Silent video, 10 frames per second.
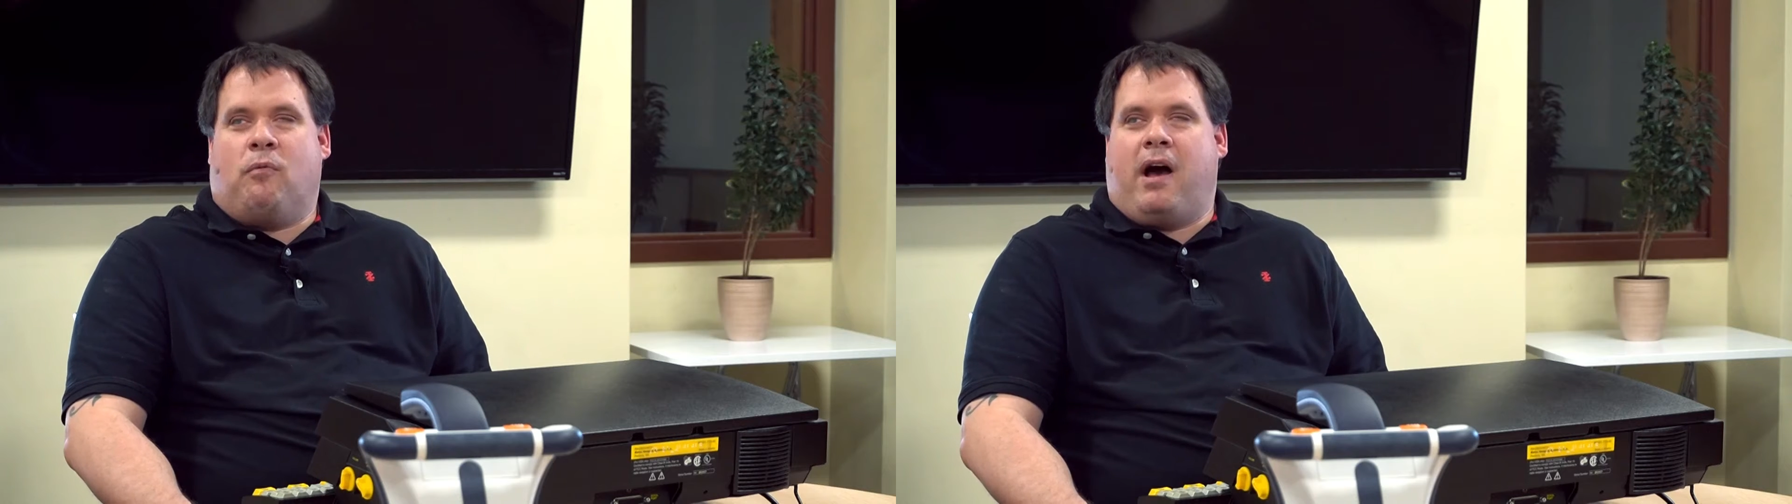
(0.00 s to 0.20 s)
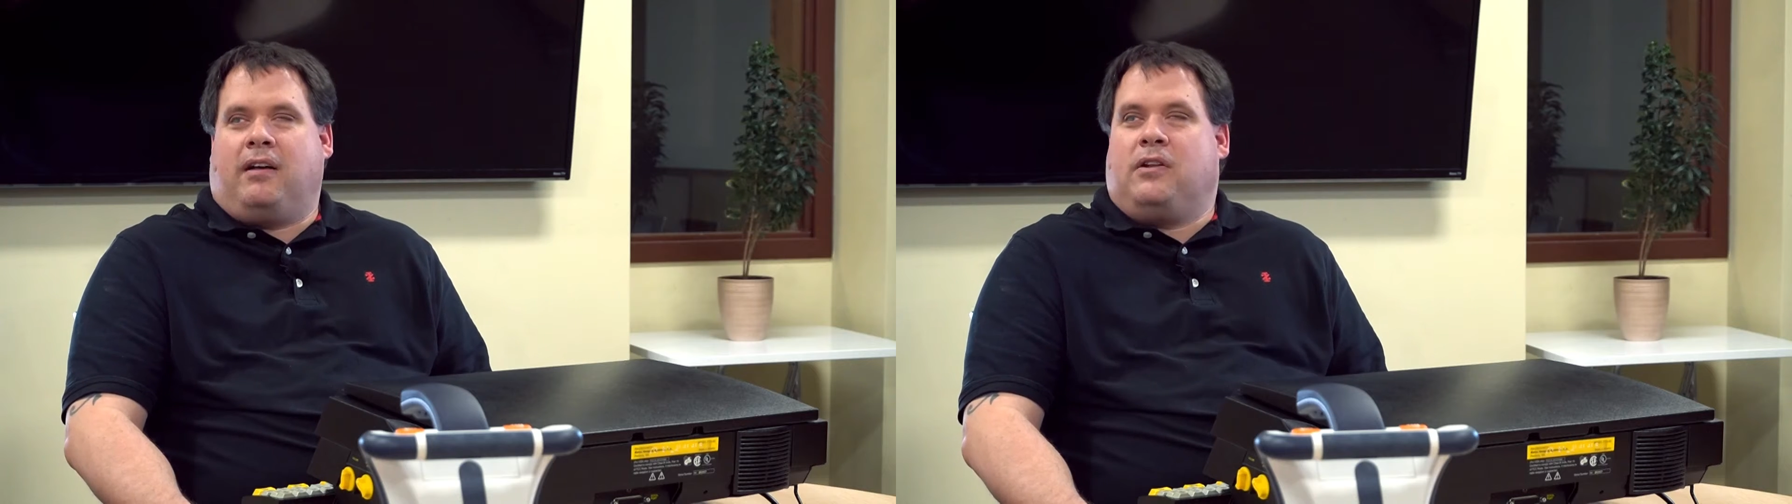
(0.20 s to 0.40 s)

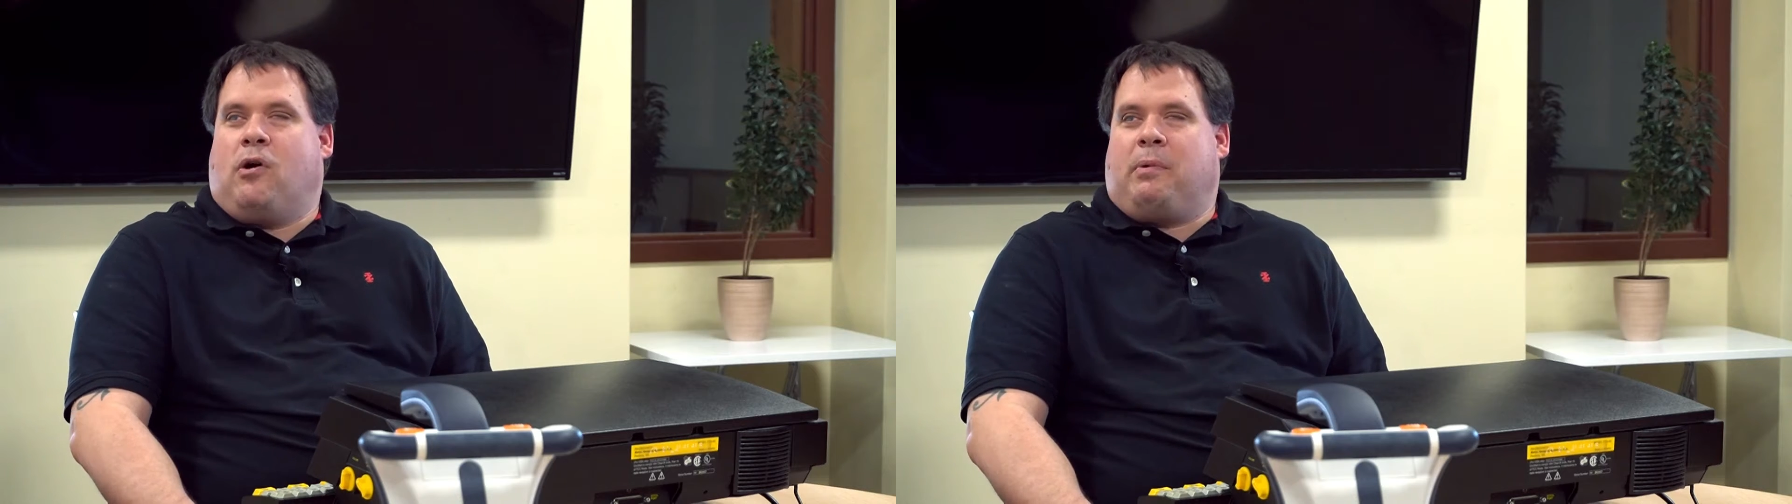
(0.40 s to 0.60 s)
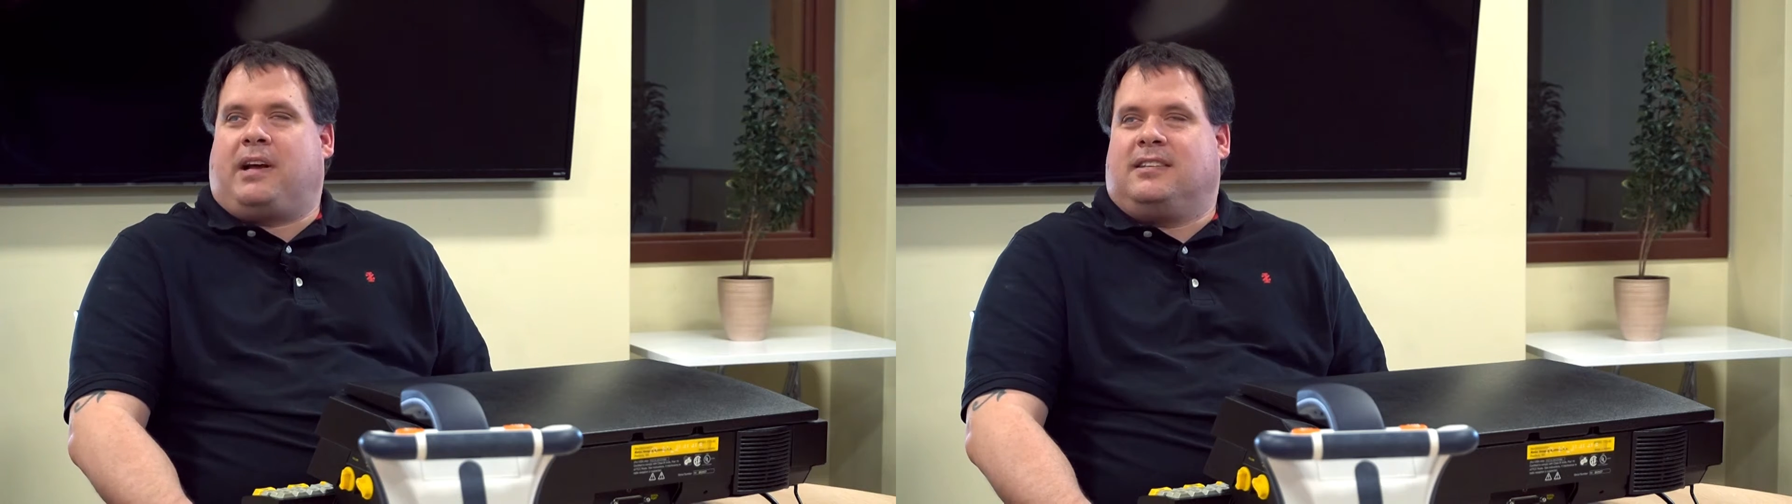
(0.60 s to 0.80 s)
Well,
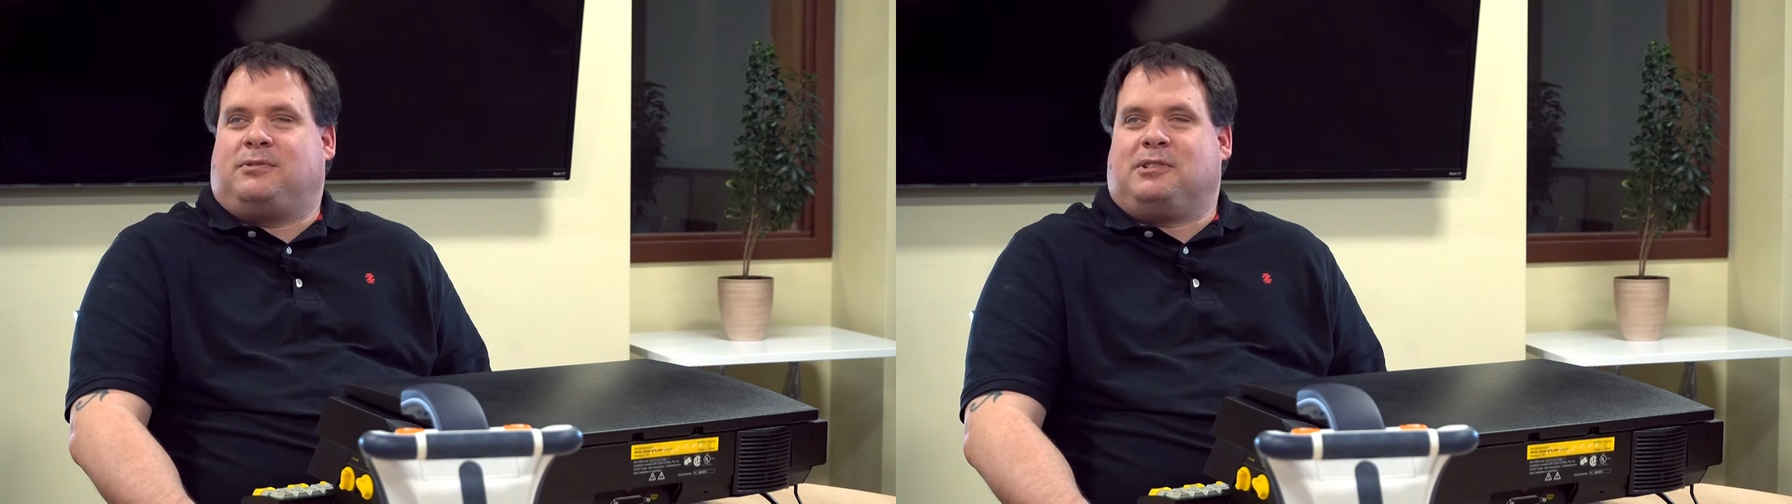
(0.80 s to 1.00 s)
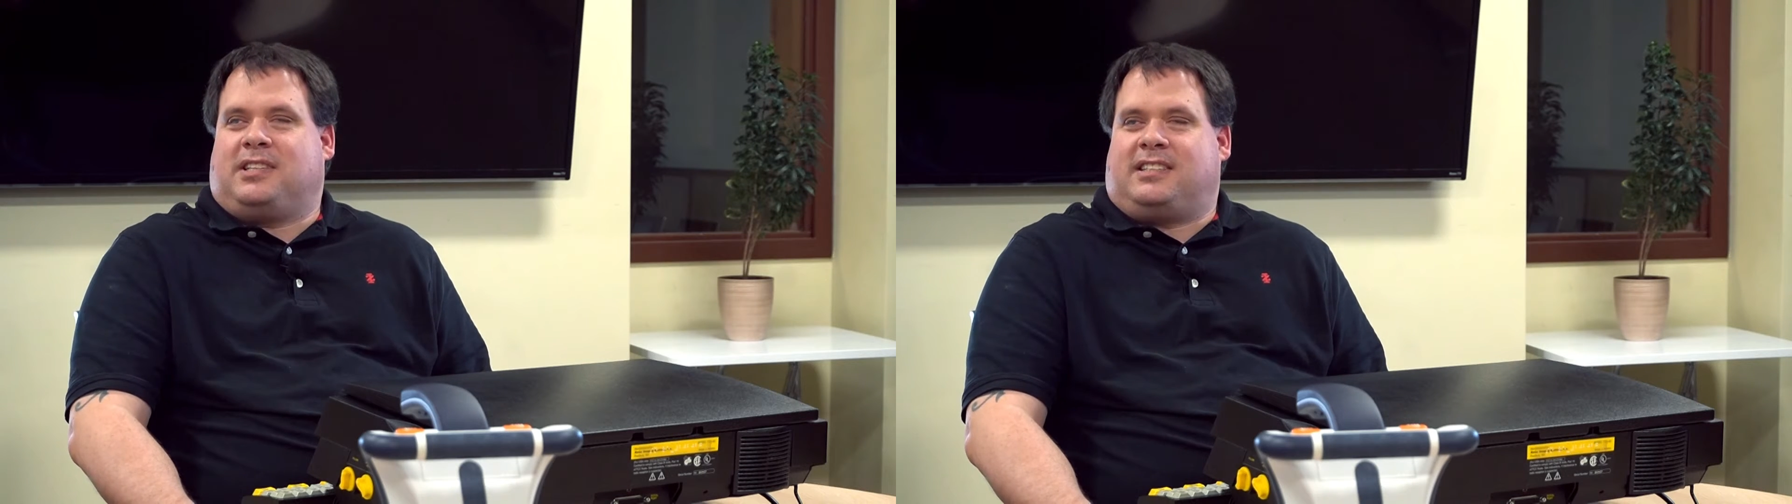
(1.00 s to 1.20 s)
no, because
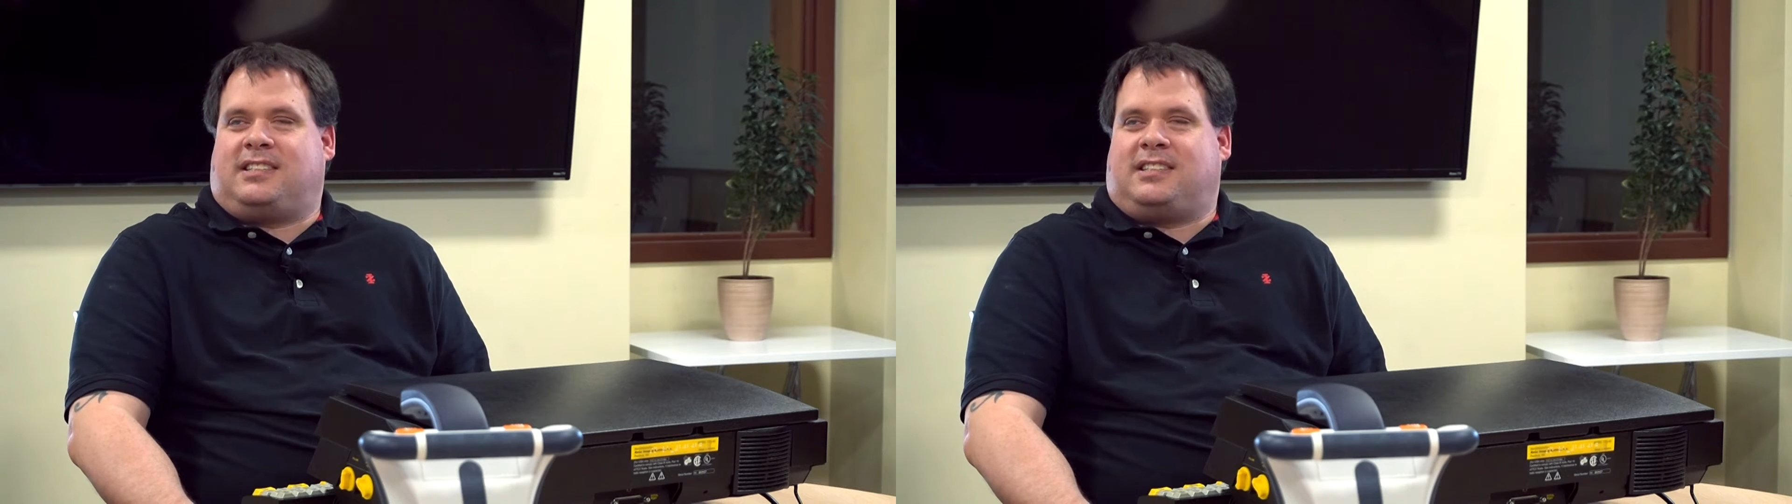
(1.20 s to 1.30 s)
was it